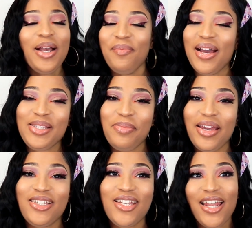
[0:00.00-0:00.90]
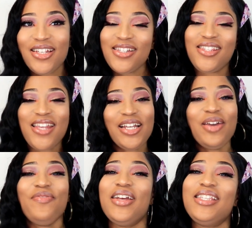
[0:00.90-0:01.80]
welcome back to my channel,
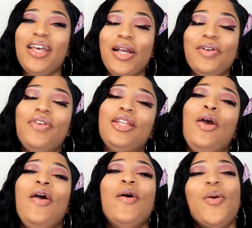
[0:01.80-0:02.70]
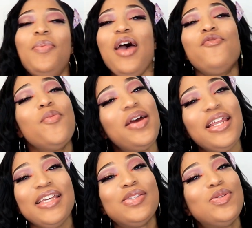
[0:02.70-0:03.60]
Sekafet. Hope
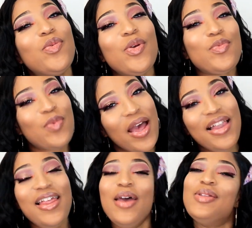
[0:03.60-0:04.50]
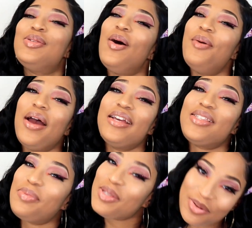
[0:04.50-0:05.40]
everybody is doing well. To all my
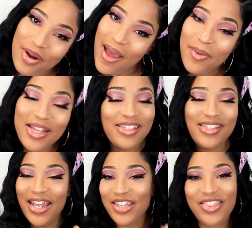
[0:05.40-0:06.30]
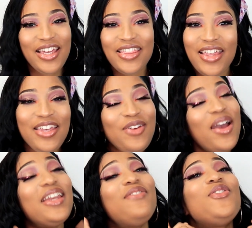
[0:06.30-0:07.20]
subscribers, thank you.
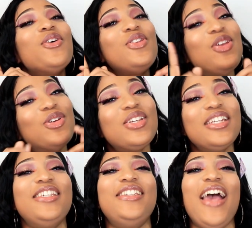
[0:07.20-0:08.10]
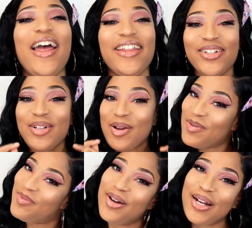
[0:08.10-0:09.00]
And if you're new to this channel,
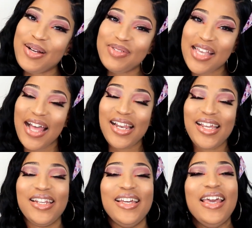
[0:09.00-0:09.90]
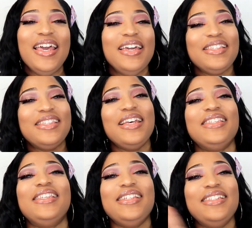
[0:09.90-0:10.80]
welcome, darling. So
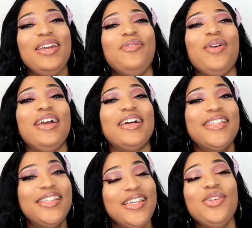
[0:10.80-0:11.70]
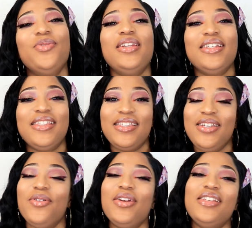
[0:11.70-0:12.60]
today we're continuing the
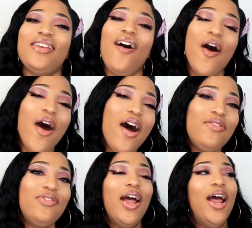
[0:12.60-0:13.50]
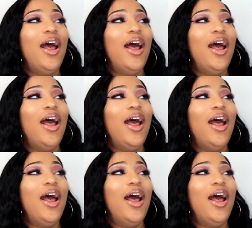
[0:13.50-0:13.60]
series of